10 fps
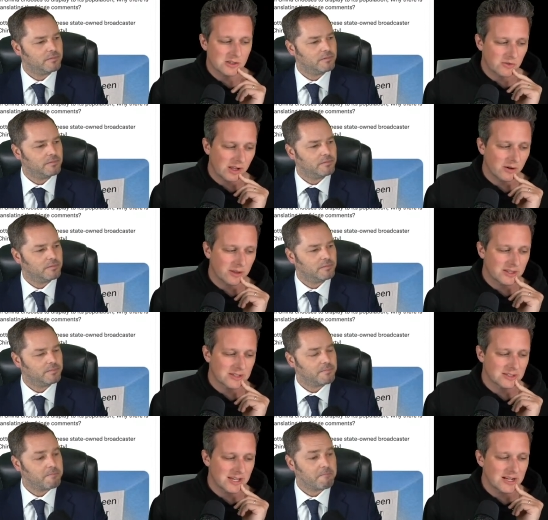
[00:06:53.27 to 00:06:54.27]
Speaker 1: fellow at the
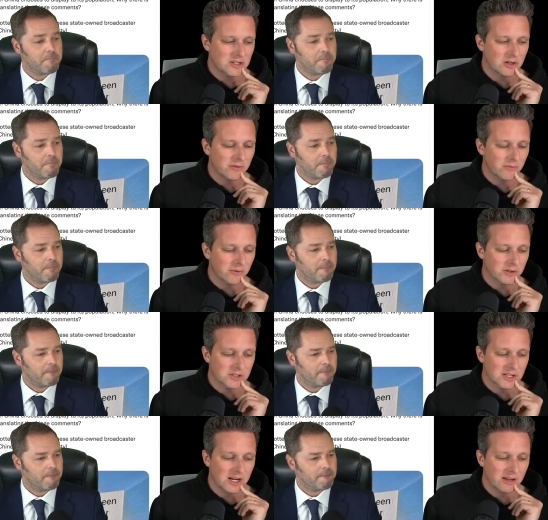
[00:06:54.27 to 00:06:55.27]
Center for
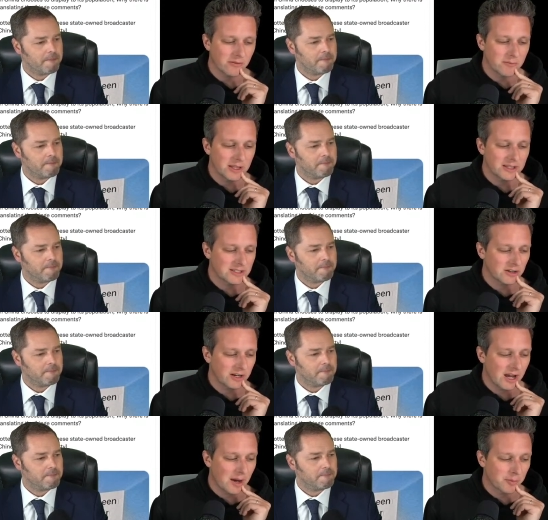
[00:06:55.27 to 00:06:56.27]
Study of
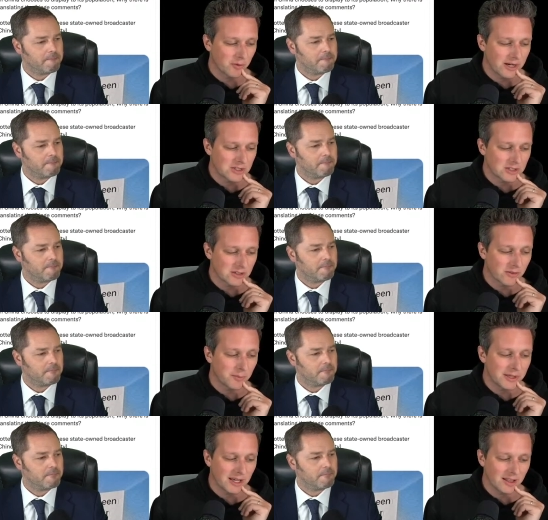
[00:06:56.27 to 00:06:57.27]
Military Operations of the
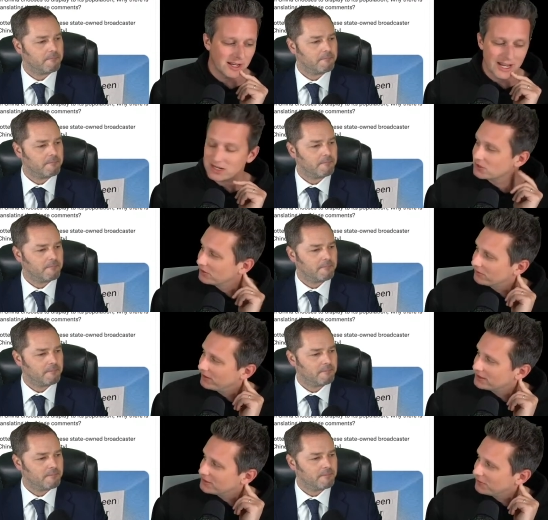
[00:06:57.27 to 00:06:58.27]
PLA National
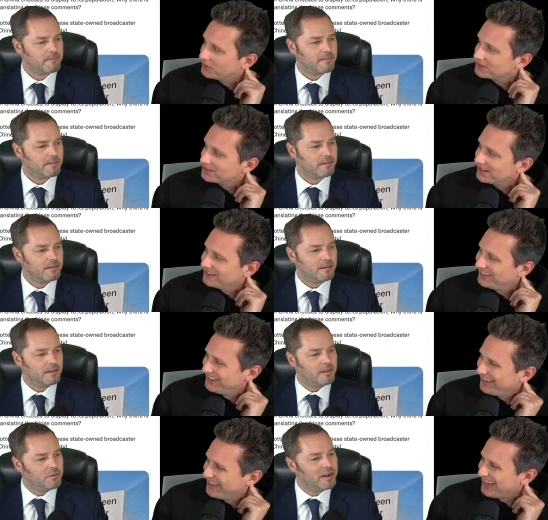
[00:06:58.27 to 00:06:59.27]
Defense University.
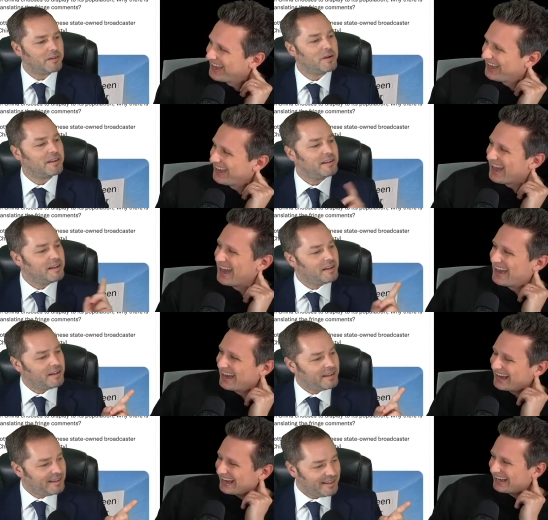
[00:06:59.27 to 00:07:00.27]
Speaker 2: Wait, wait.
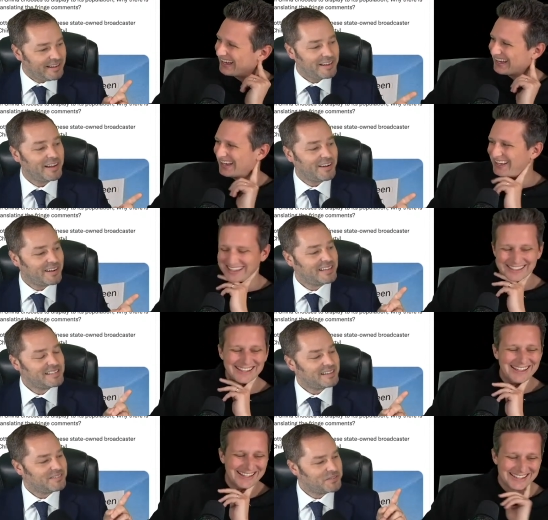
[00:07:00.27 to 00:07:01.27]
No, no, he's
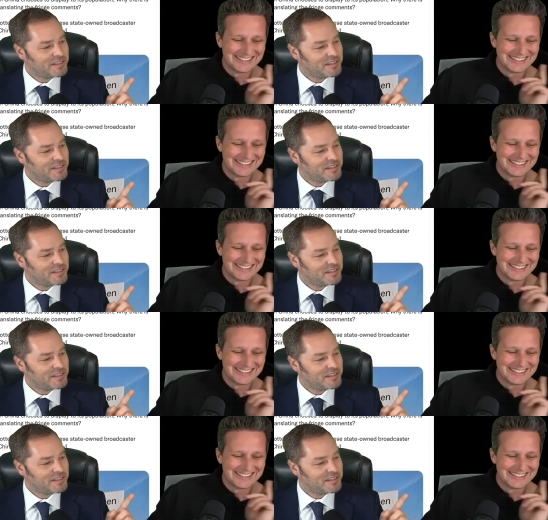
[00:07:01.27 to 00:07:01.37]
for